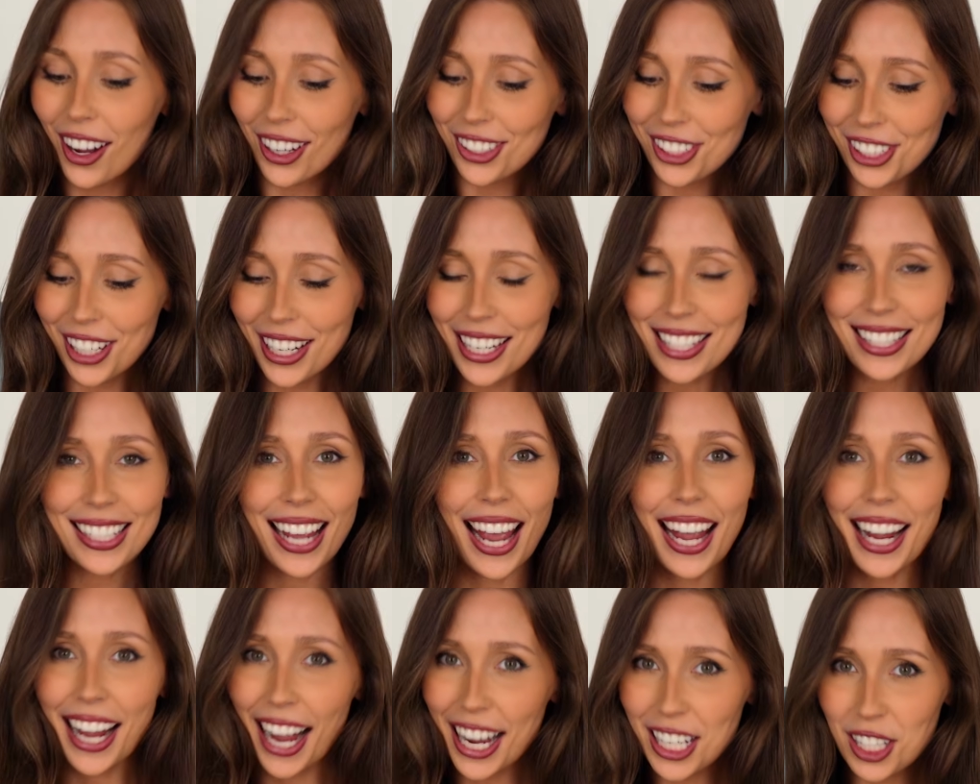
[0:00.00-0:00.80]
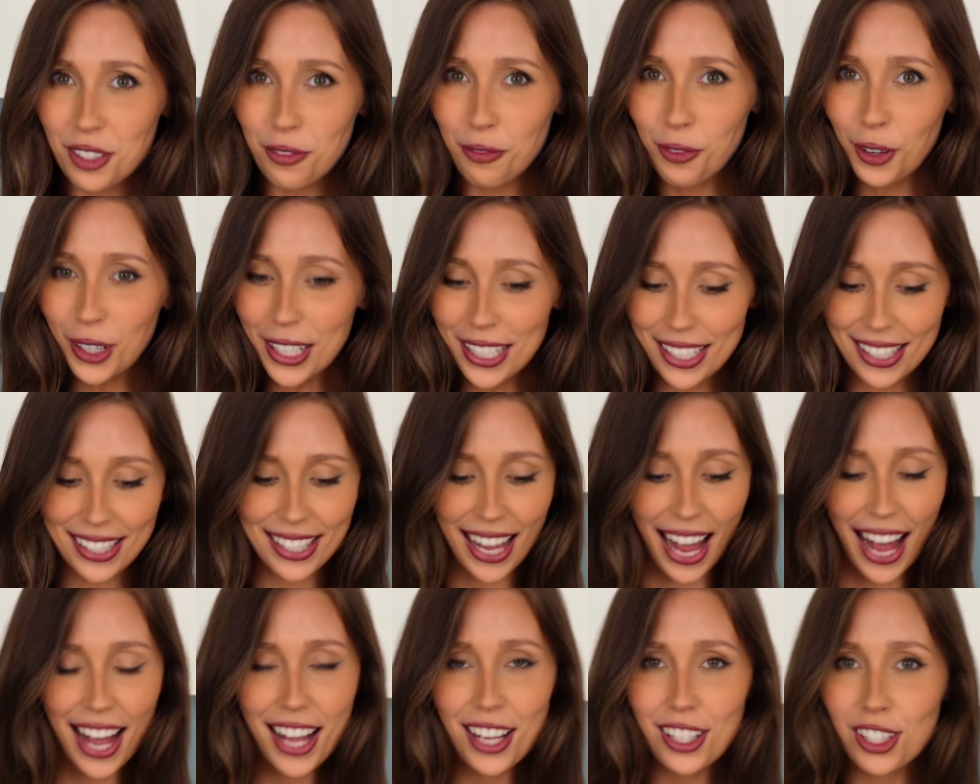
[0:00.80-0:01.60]
Our cheesecake has fully
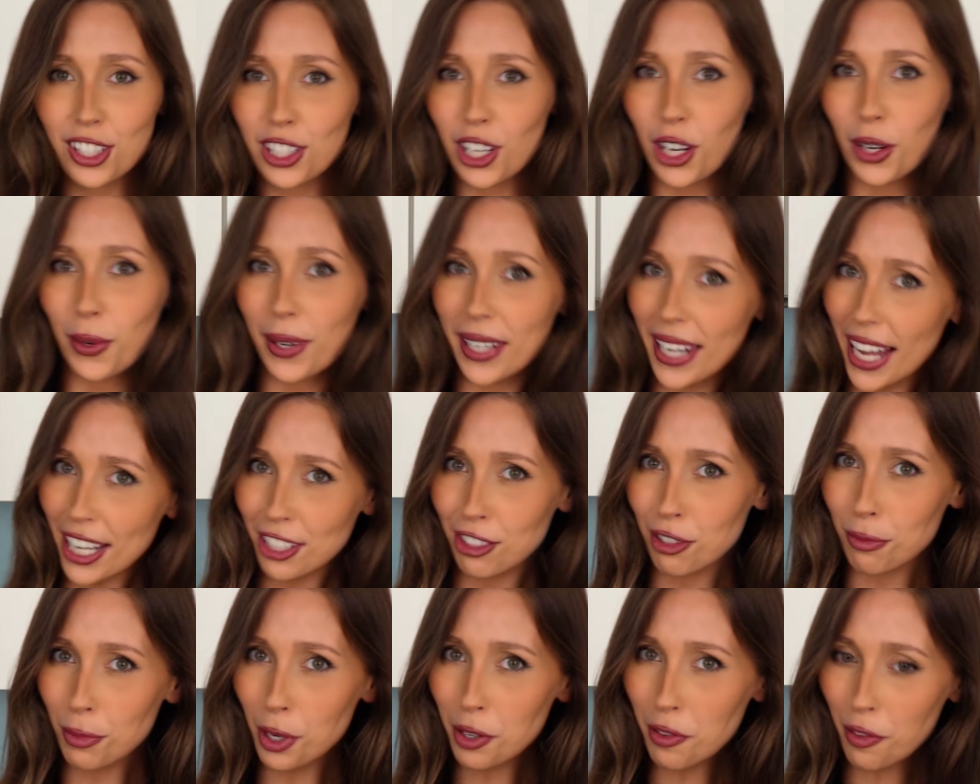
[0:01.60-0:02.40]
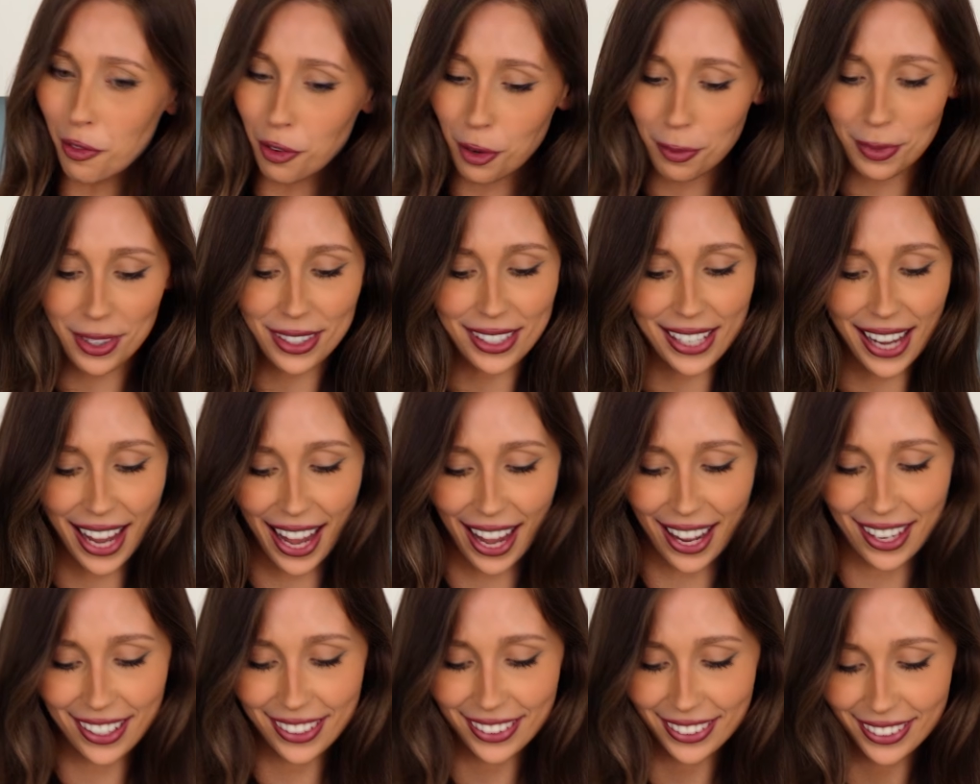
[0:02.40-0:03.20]
set, so let's remove it from the
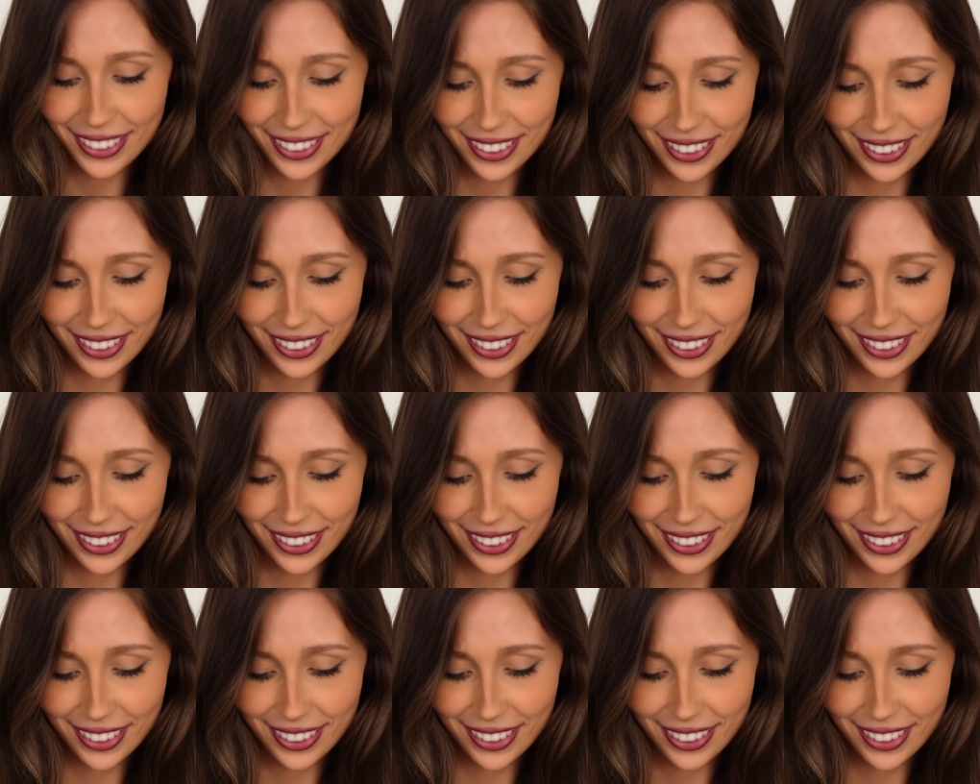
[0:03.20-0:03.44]
tin.